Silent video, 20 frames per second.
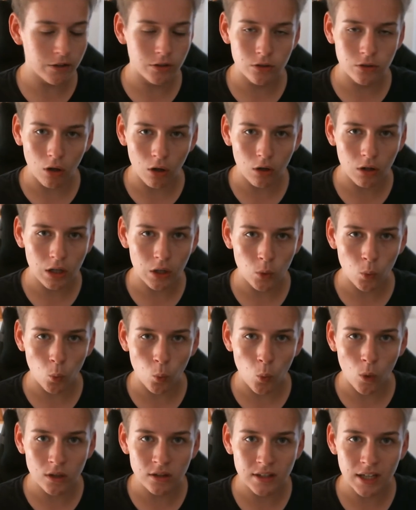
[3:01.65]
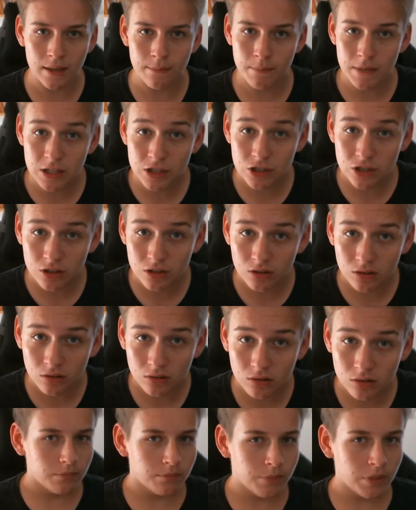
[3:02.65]
dull and one-dimensional,
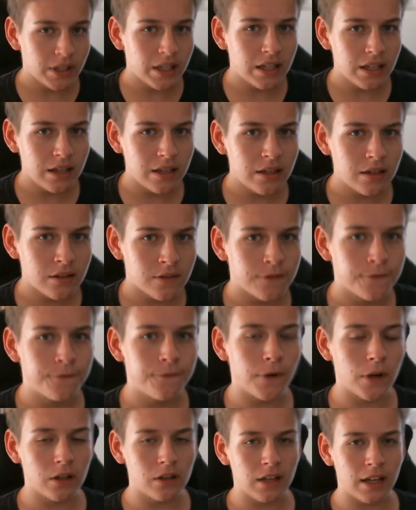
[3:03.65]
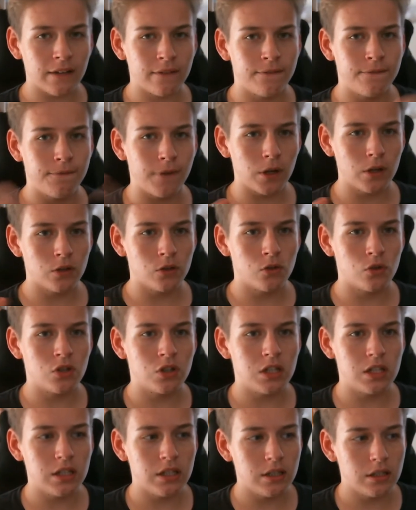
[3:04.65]
but it is fun, like fun to
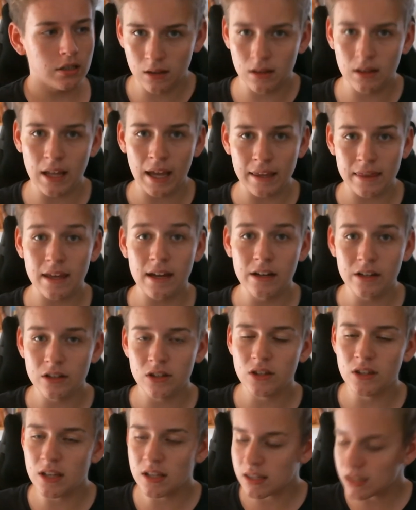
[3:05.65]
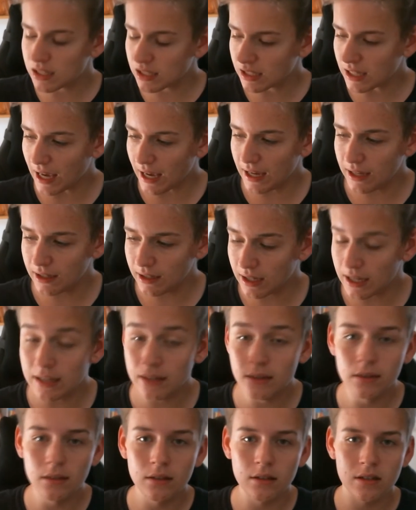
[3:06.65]
see. Like, there is this gang
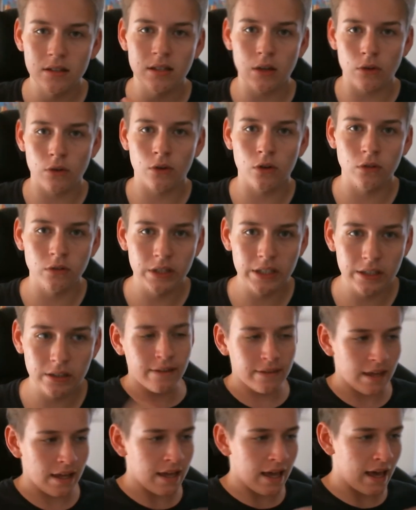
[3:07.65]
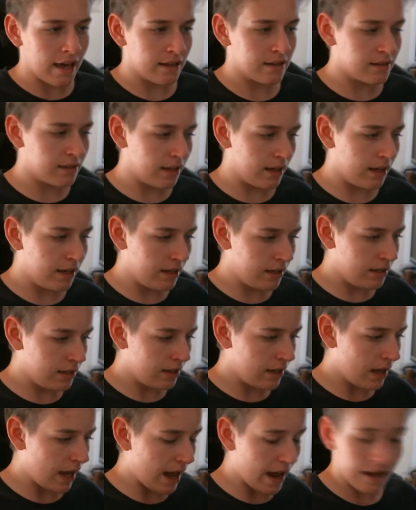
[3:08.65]
in South Korea that has
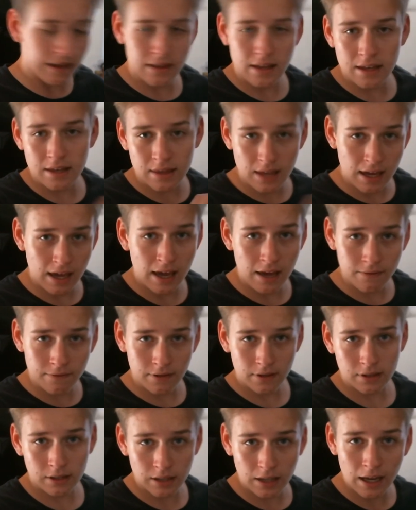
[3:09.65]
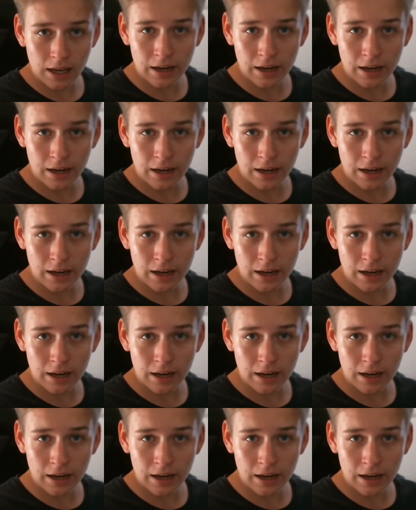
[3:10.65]
they have an